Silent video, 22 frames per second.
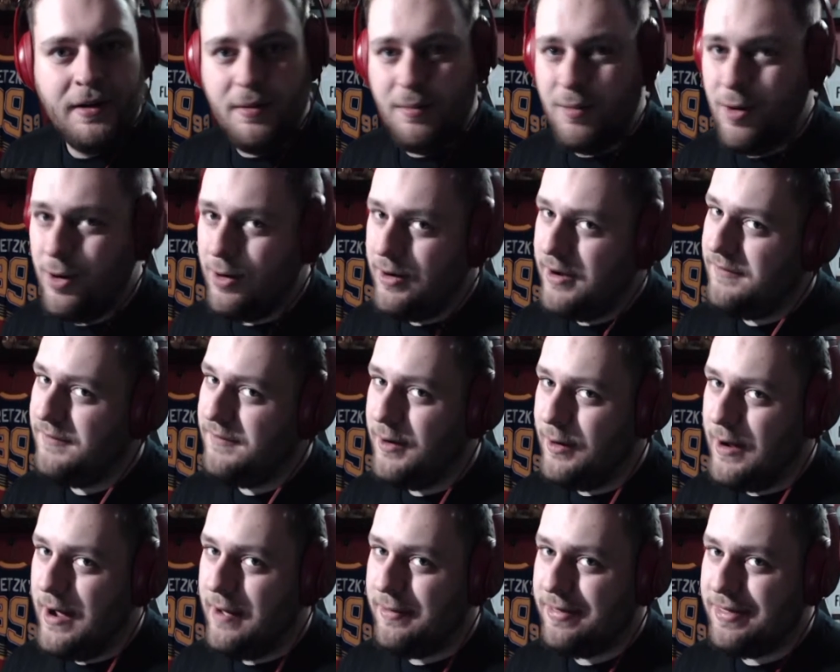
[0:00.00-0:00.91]
Maury, if
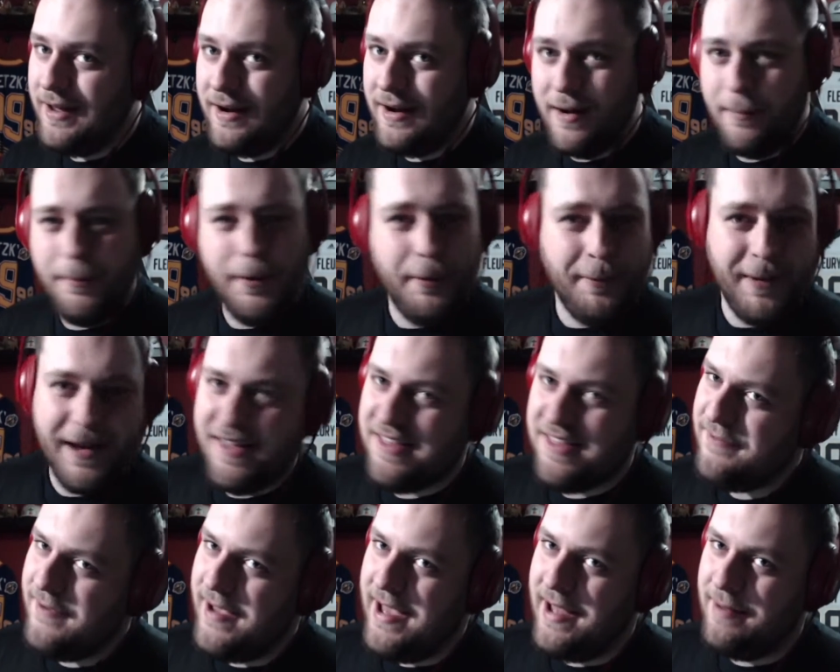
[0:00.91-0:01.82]
you're out there, I'm your
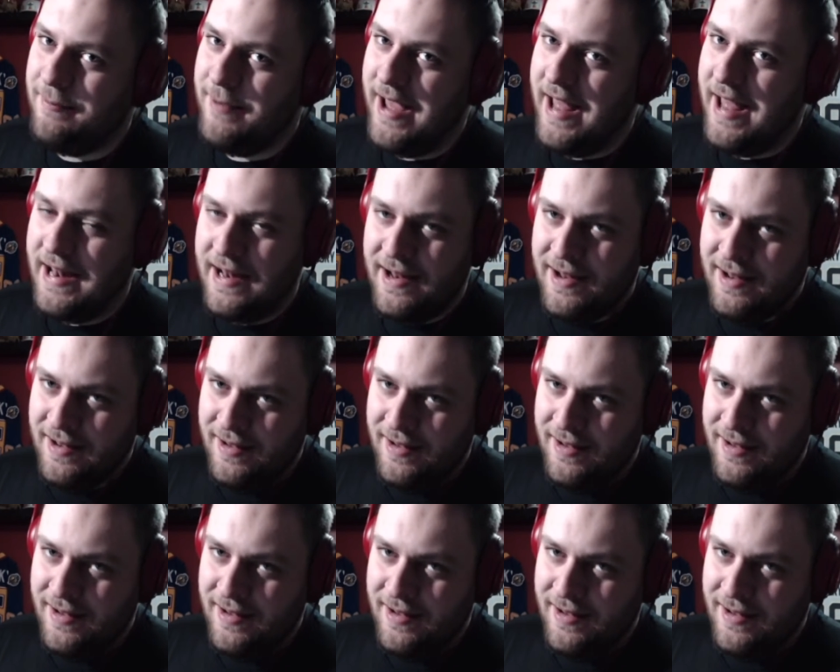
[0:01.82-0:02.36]
biggest fan, man.